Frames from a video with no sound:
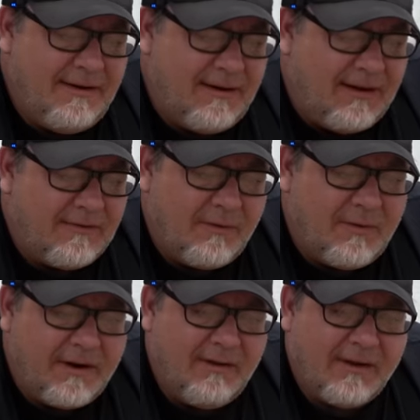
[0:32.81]
Also
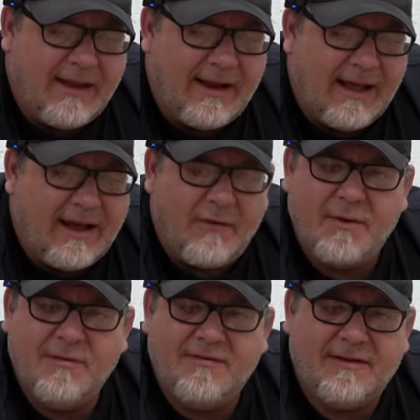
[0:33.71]
want to look at how I
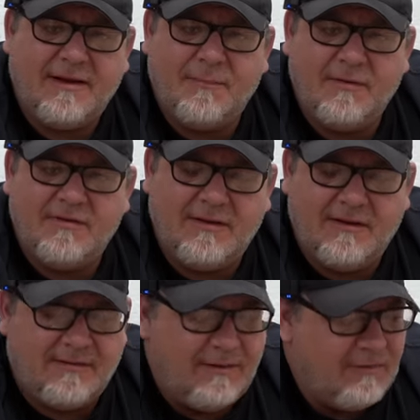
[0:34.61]
would set up a
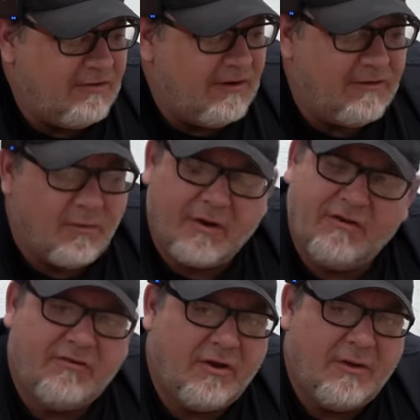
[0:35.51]
CNC machine. So we're going
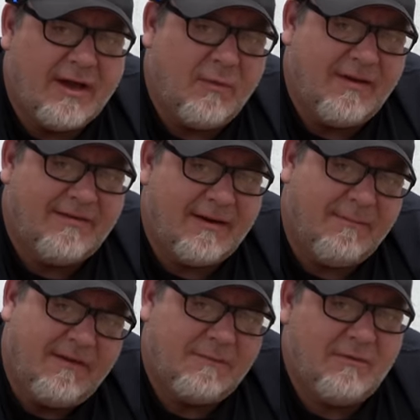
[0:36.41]
to show you how we set up
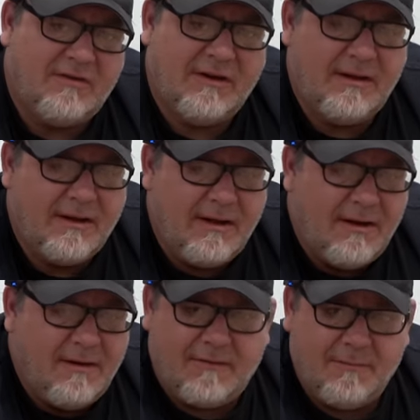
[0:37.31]
this machine
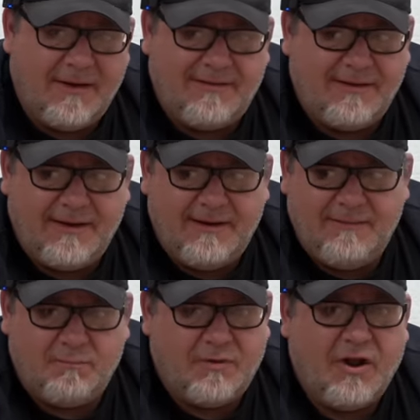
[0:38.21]
for basically
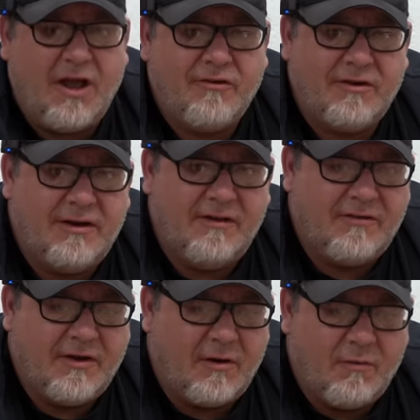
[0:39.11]
production. It's
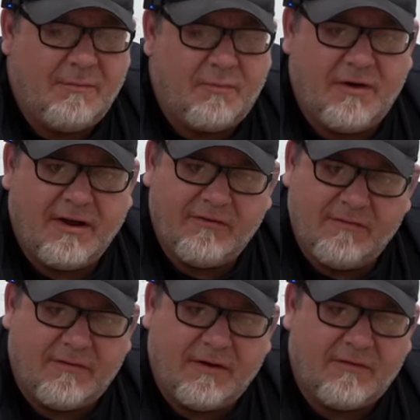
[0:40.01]
going to run production
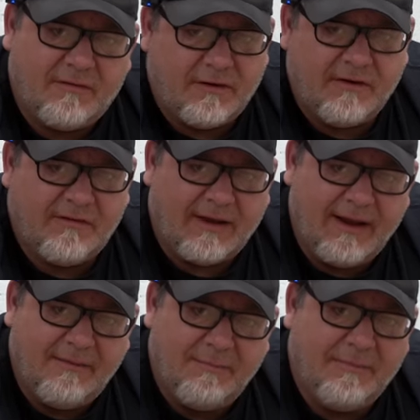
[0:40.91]
for us for a
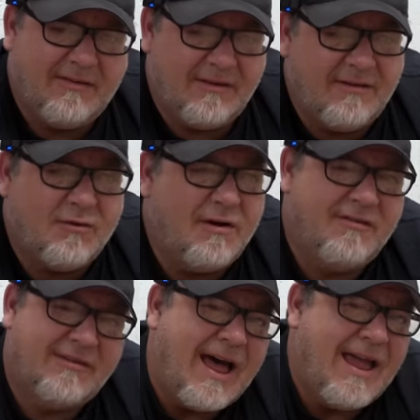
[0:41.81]
sign business or a
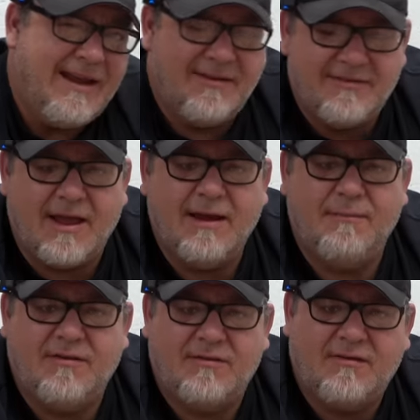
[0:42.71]
side sign
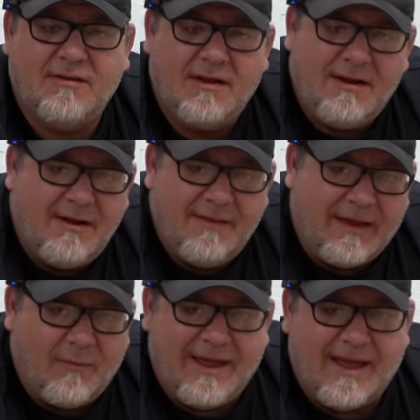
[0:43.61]
business
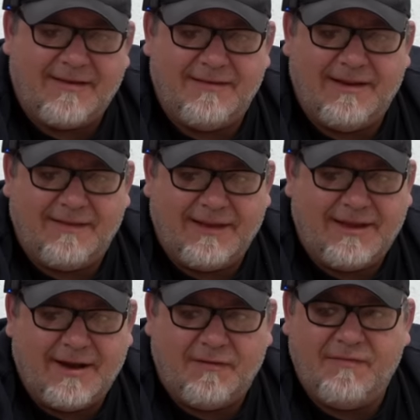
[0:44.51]
that we accidentally
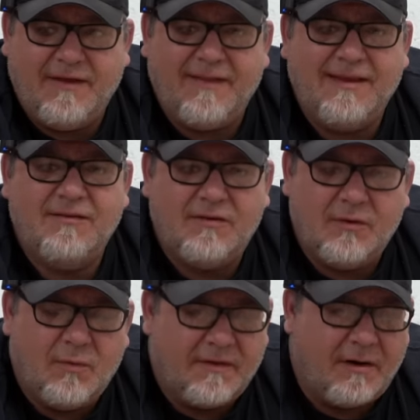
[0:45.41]
kind of fell
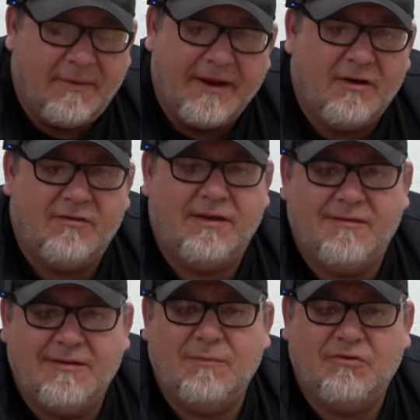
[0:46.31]
into with our bigger
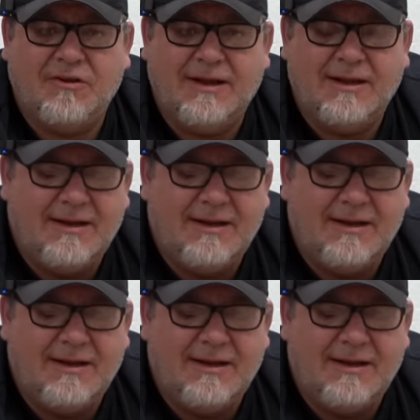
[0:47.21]
CNC machine.